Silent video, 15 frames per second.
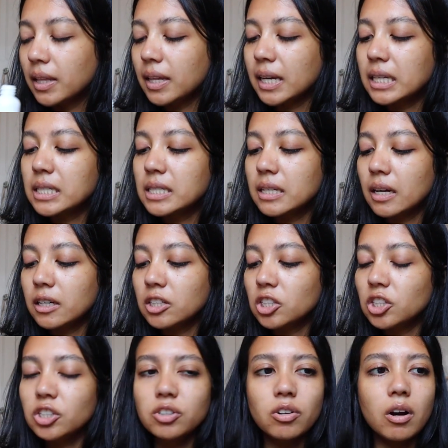Like it's not as
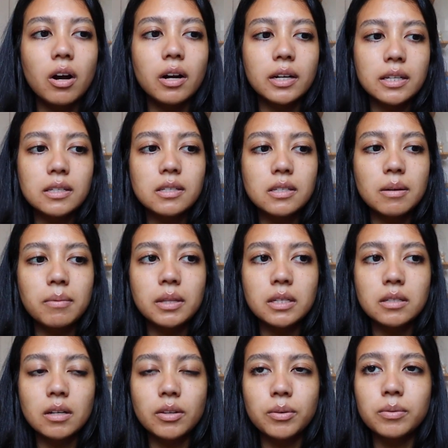strong as some of
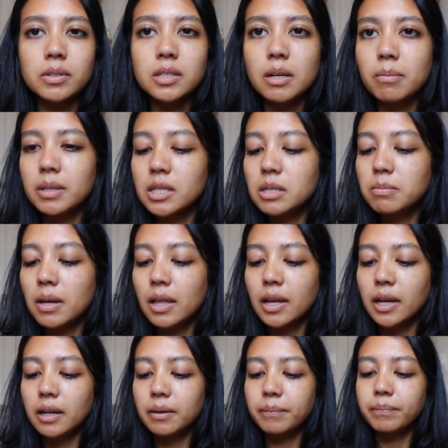these other ones I've been
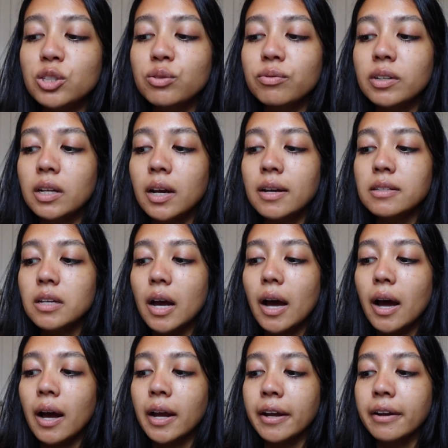smelling. Just realized
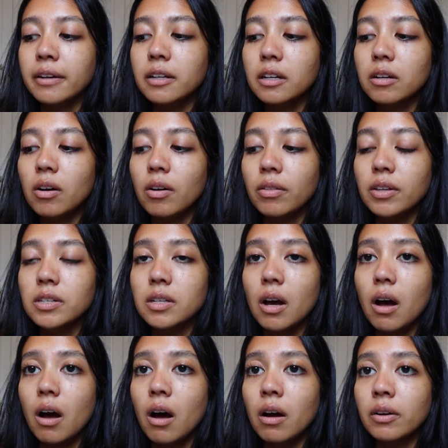I call this
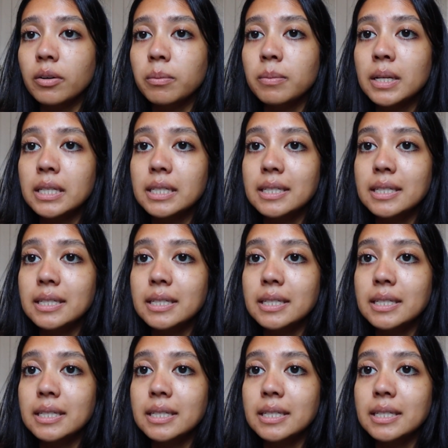Autumn